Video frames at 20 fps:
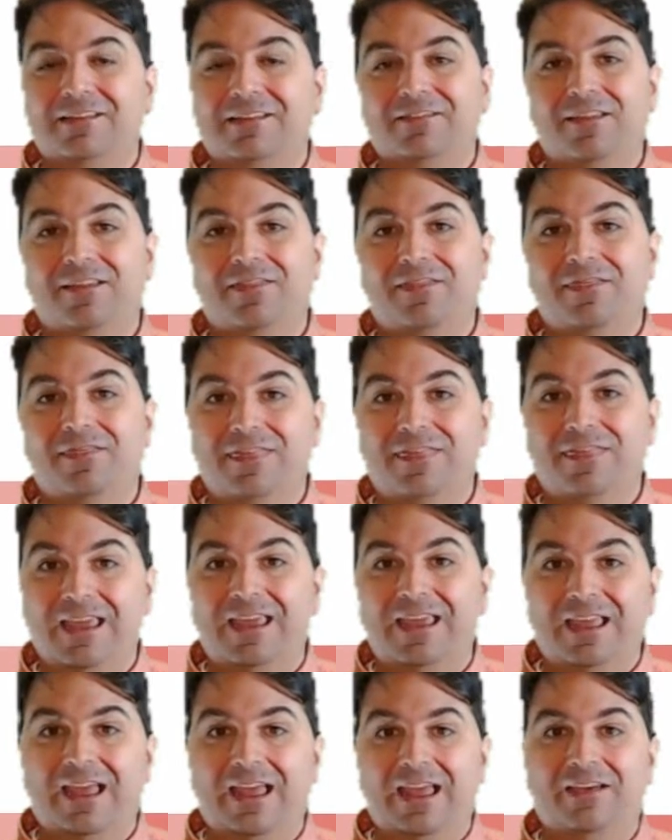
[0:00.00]
that
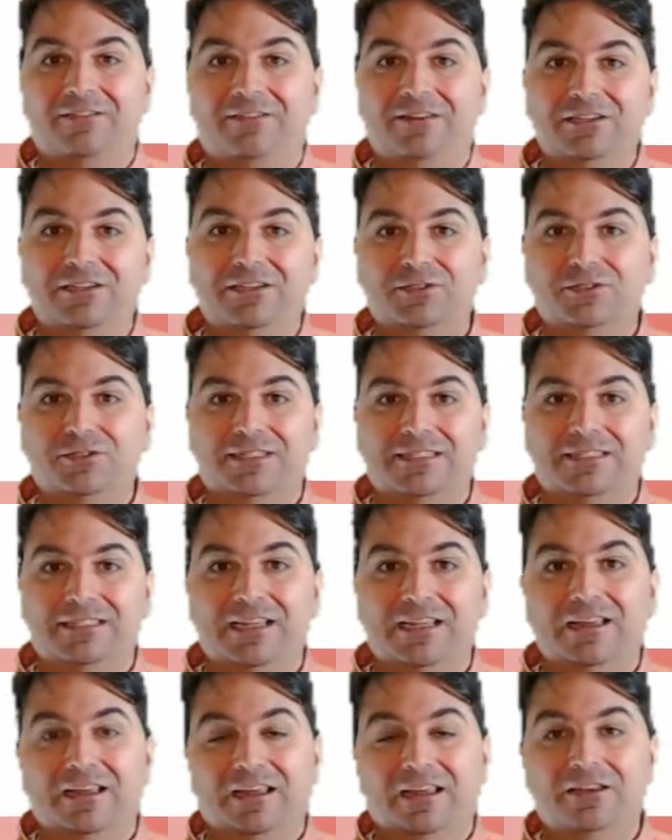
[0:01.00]
they have an interest
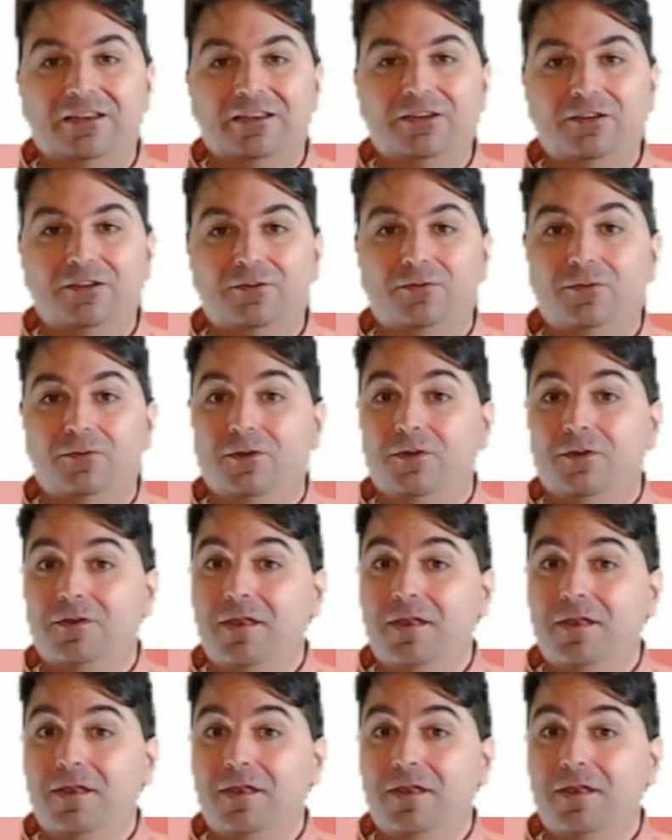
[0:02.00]
in you